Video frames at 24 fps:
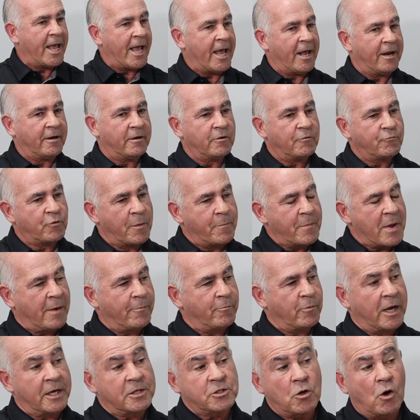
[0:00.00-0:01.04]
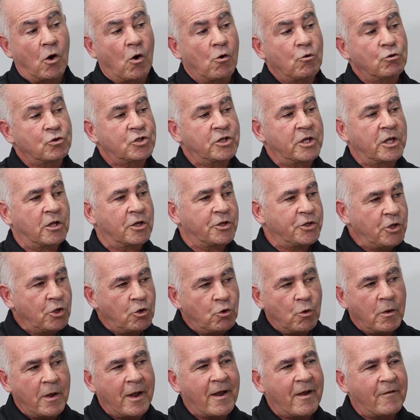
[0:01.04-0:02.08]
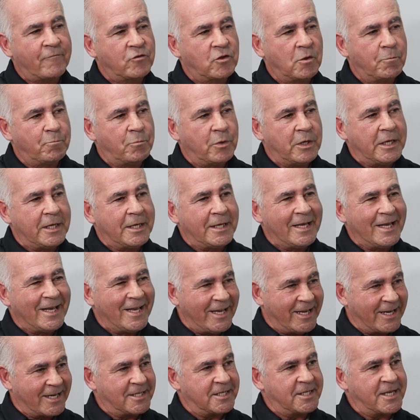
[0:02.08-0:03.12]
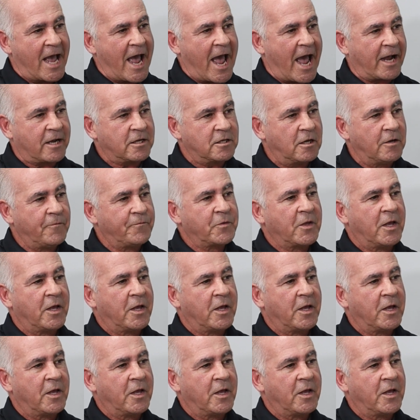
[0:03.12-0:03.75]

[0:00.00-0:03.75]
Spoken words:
And remember, as a wholesaler, you don't have to be exact.